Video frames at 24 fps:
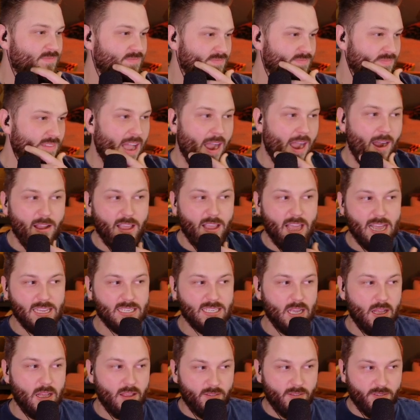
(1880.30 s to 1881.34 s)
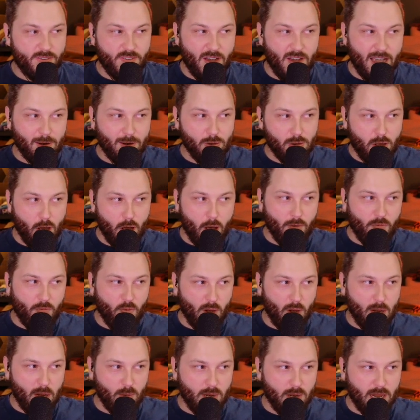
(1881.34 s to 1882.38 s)
All right, guys. Final call for
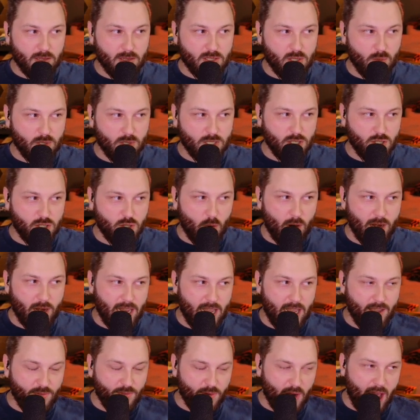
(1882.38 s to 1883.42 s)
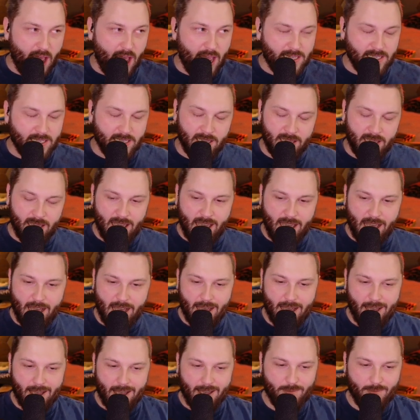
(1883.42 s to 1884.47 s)
anyone else who wants to join. If not,
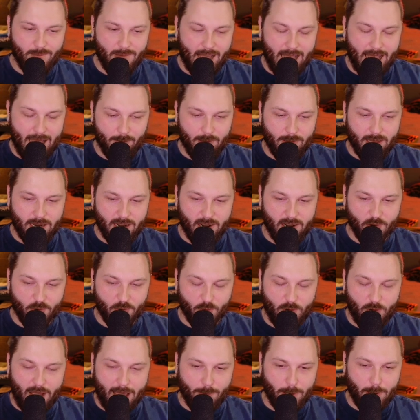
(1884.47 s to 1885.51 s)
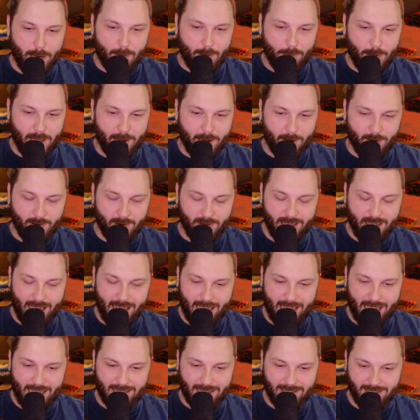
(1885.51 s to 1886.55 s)
I'm going to wrap it up here
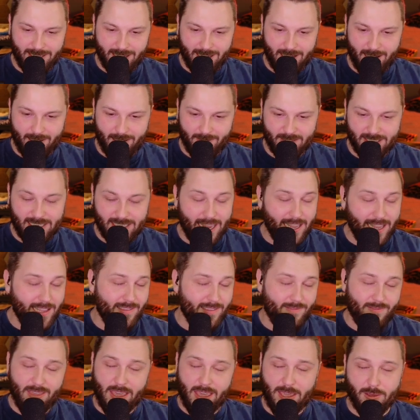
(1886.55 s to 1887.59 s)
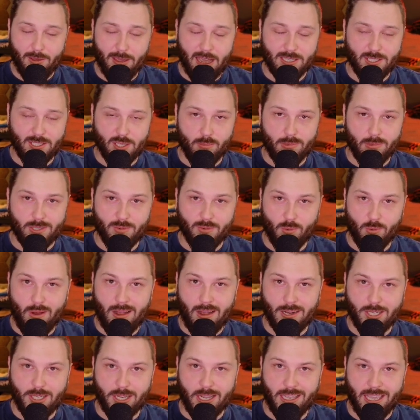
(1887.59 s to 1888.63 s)
and say thank you guys so much for
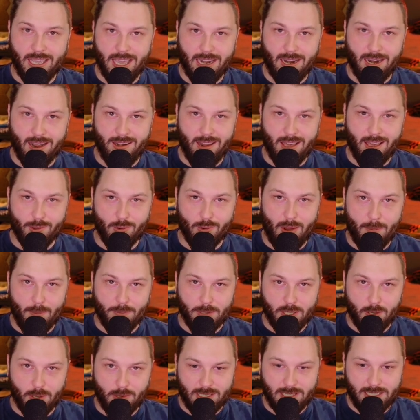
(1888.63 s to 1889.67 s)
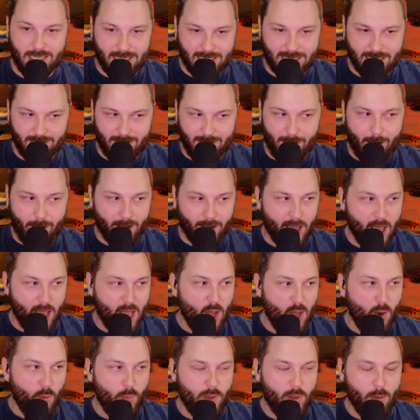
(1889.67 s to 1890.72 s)
watching. Again, another episode of Citizen Talk.
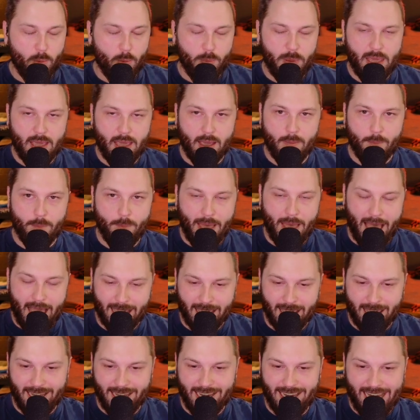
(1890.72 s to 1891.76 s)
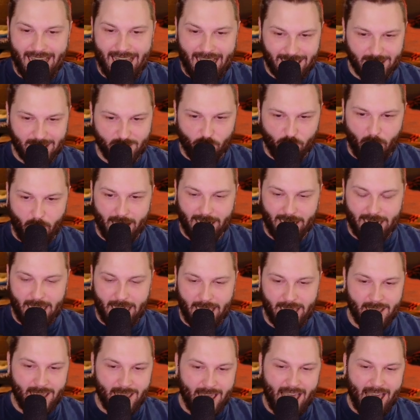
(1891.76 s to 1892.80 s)
We will be back next
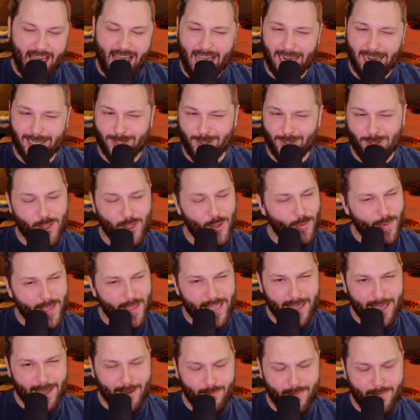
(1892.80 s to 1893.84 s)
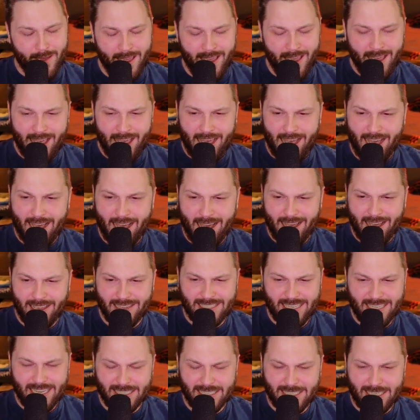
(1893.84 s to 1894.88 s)
Friday at 2 p.m.
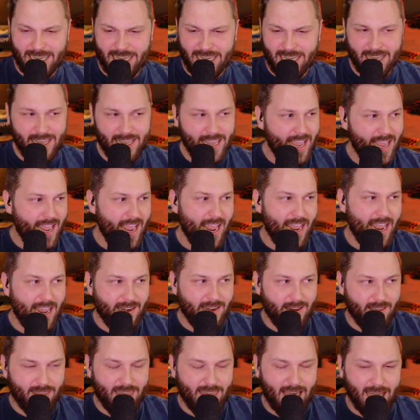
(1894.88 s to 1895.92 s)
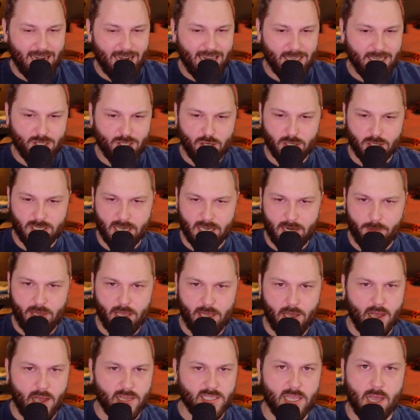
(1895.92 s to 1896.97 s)
CST. And that is just going to be
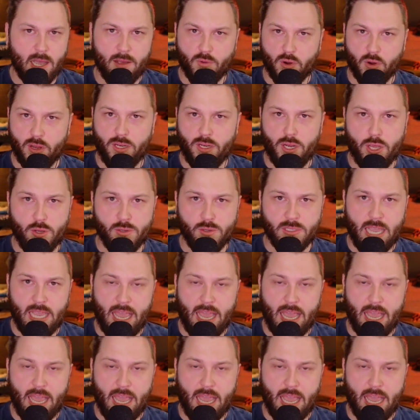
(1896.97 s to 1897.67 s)
us covering news.